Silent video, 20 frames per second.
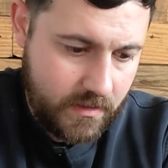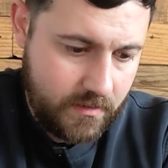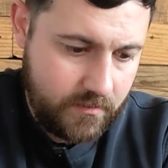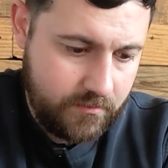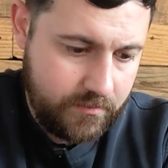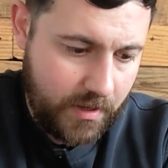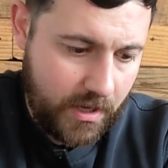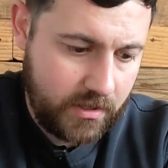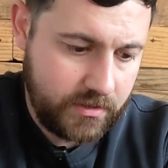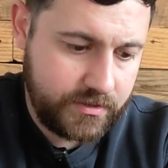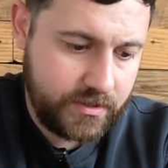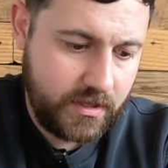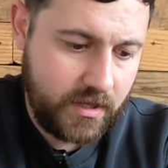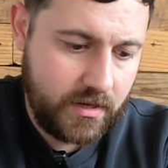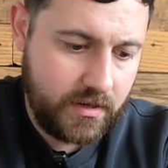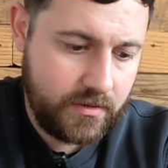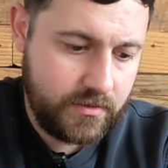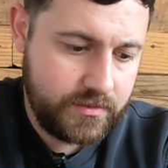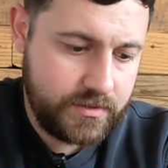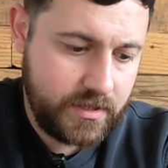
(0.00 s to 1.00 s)
bottled a
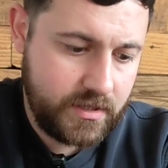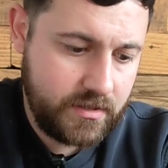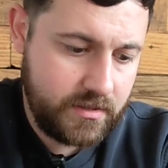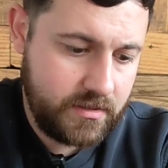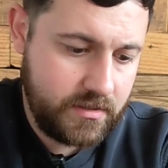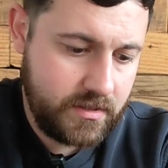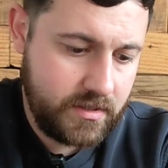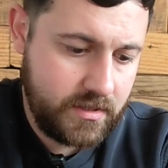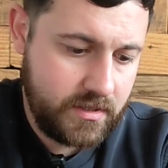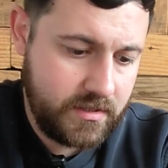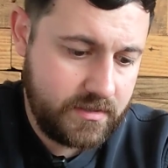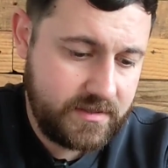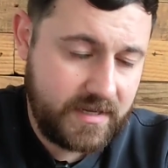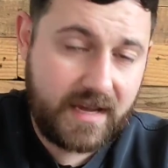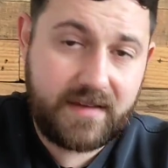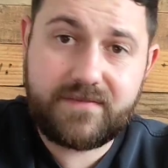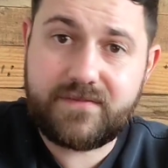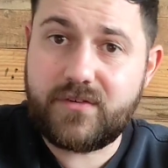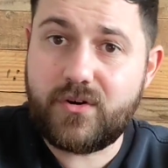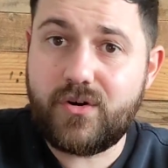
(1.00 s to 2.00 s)
load, day
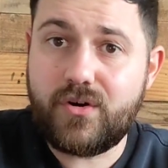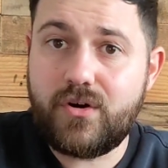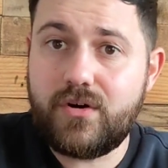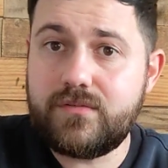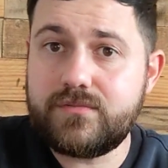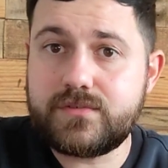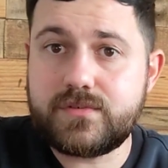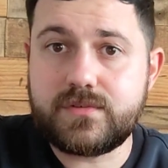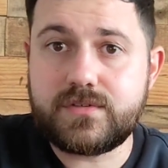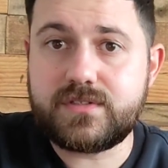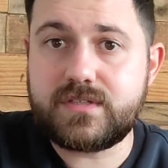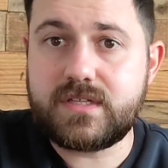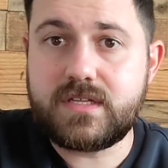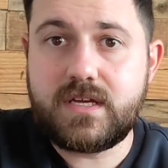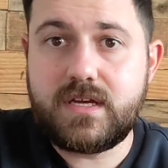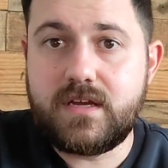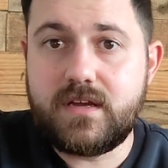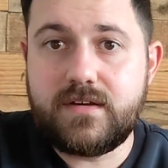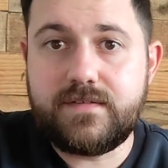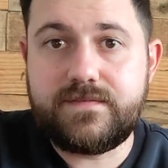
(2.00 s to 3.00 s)
4, so
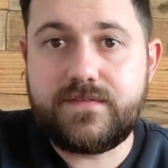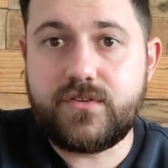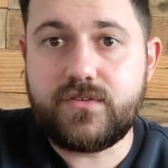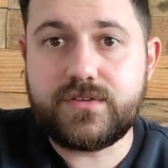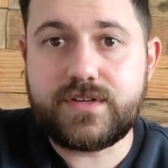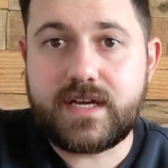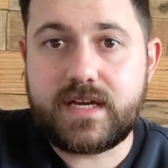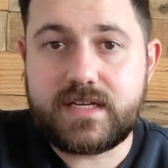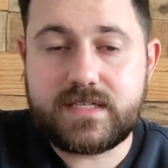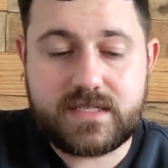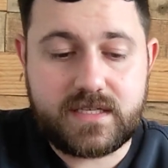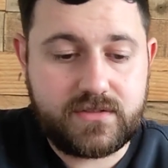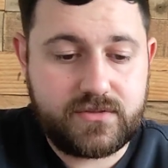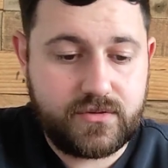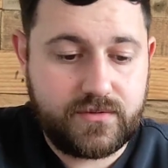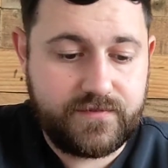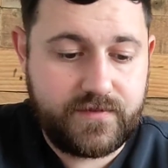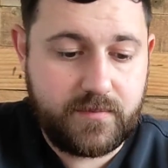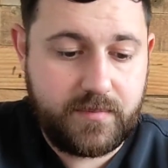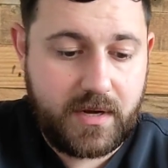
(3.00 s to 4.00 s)
4 days it
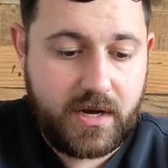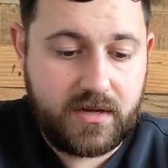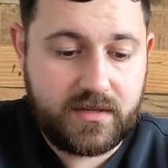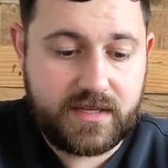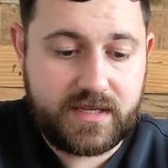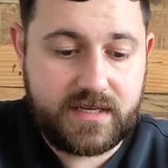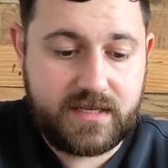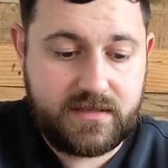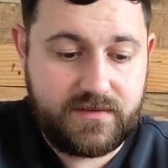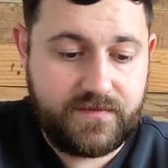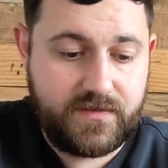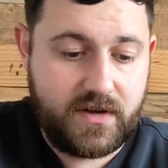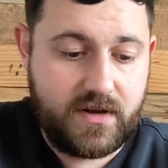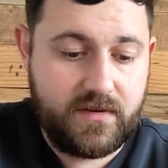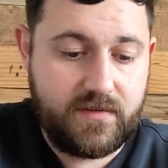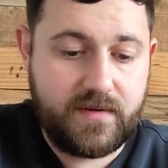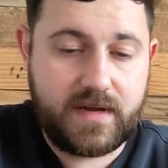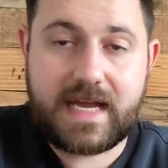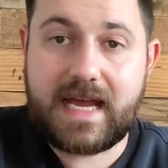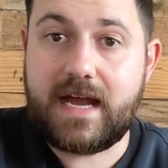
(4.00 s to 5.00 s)
took for bottling, and you've got
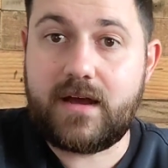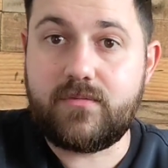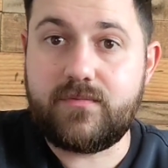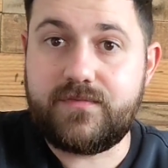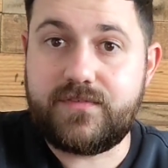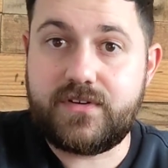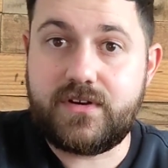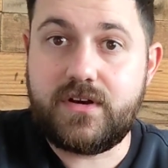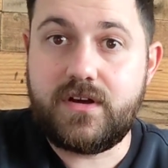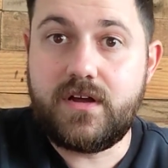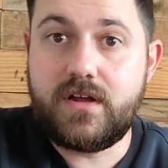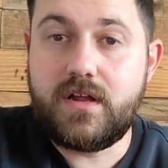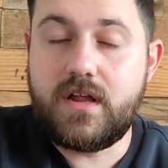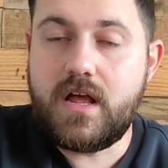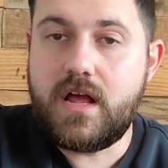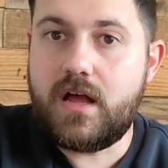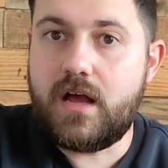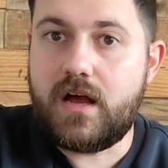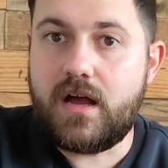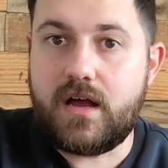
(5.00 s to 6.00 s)
to account for
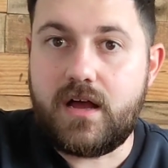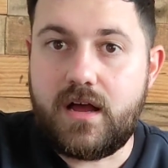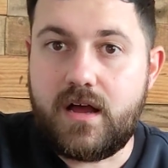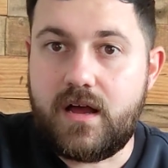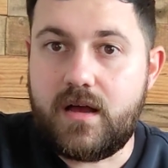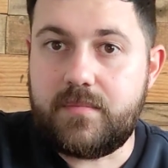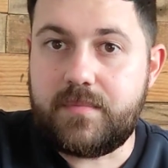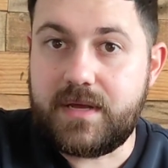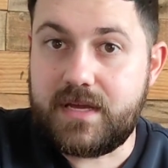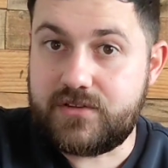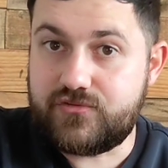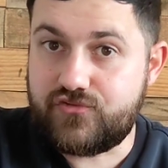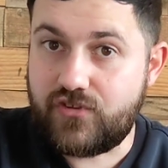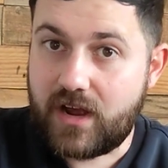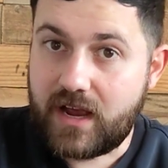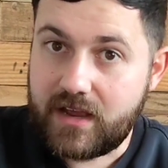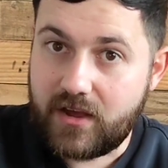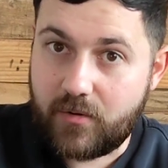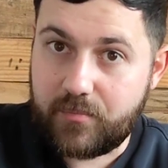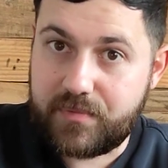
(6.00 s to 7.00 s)
a bit of
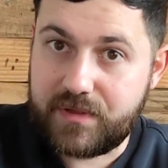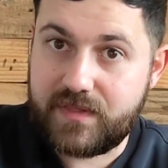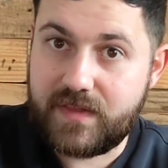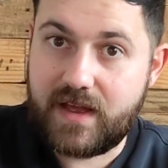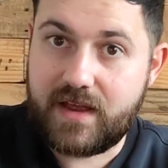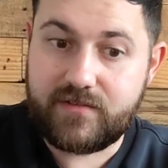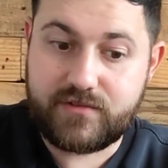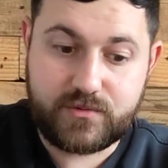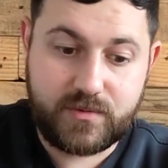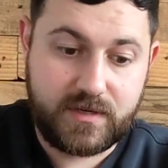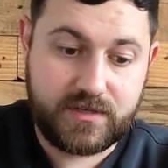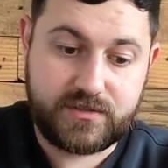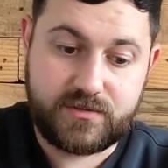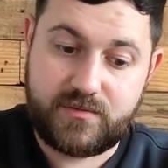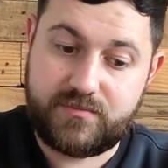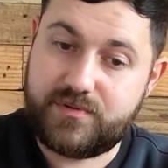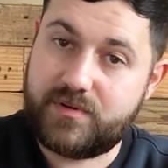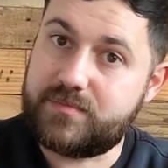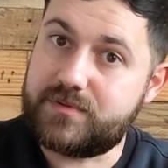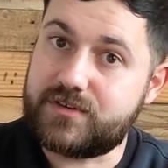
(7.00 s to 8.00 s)
dry hop in there as well, so
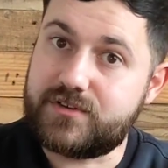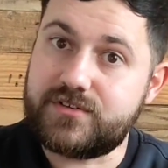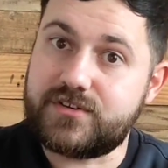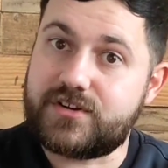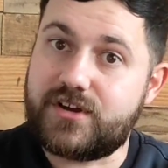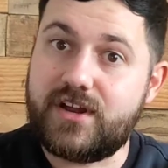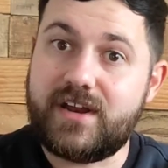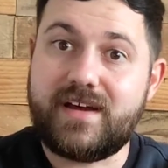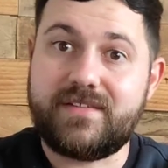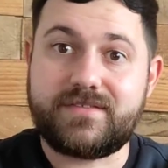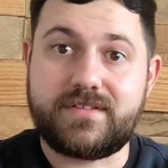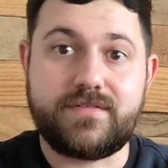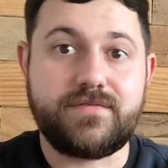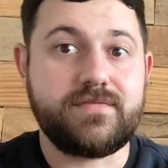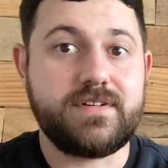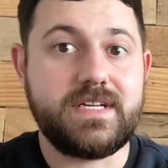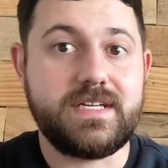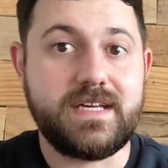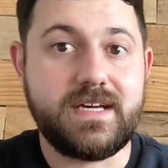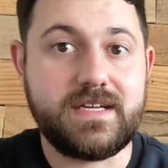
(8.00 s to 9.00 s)
it probably could have gone after
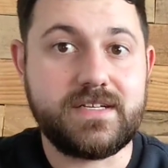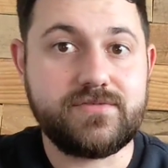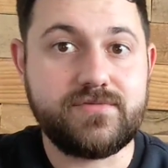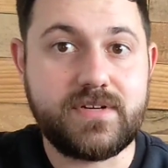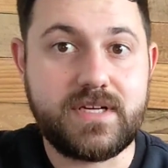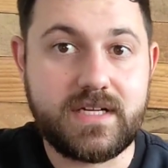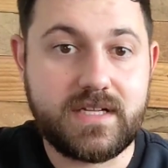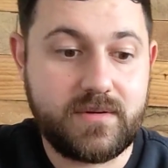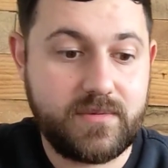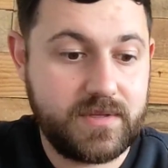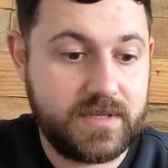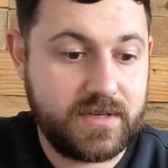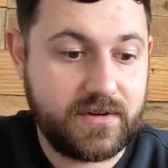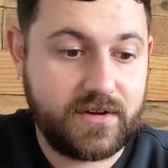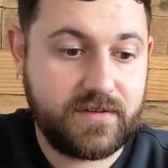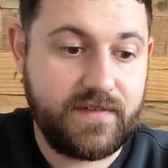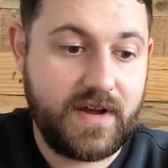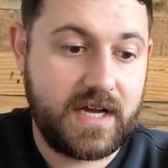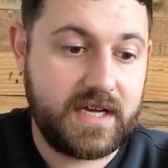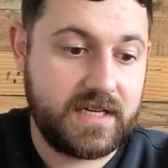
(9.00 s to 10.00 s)
3 days, really, with the
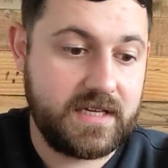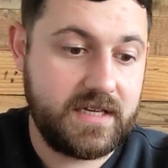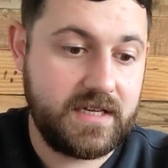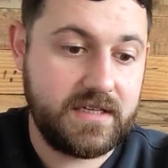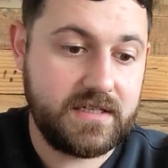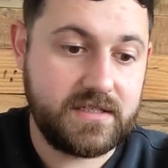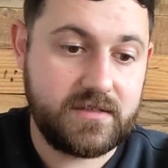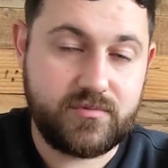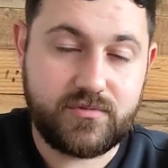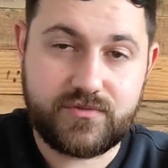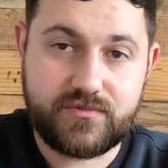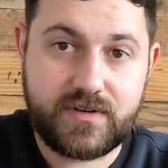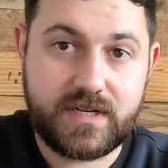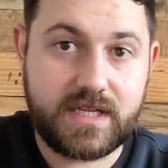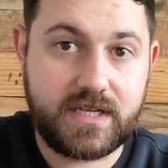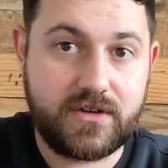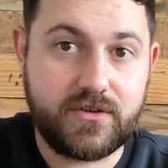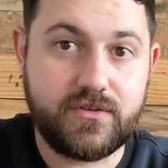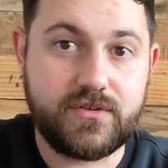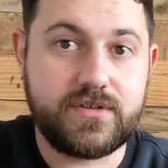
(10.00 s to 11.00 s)
Kveik yeast. It was
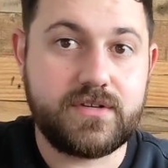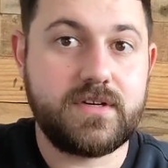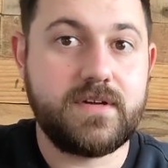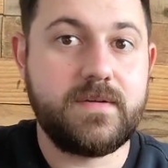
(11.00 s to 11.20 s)
really good.